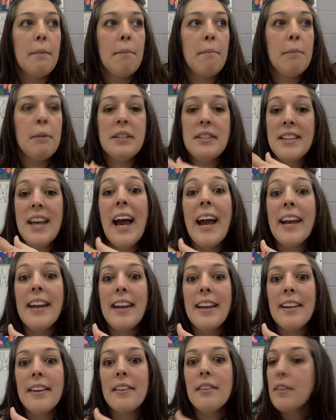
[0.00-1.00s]

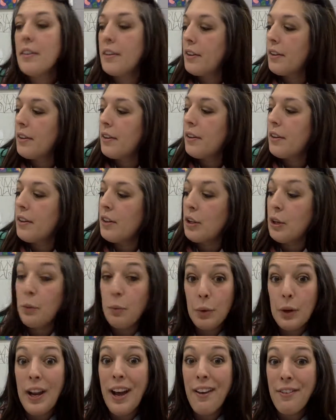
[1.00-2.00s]
Poseidon,
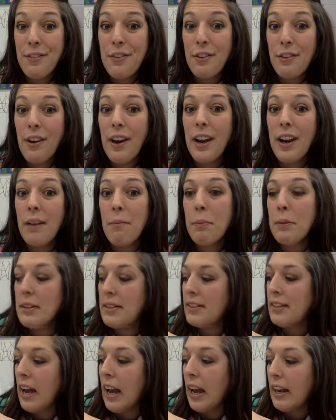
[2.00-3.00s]
you would have to write
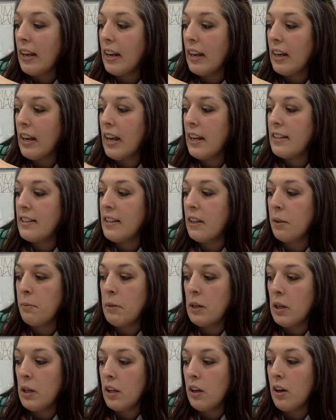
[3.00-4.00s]
Poseidon and tell
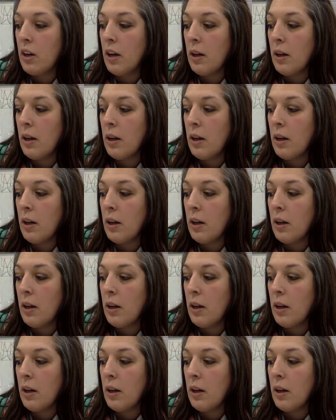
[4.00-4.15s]
me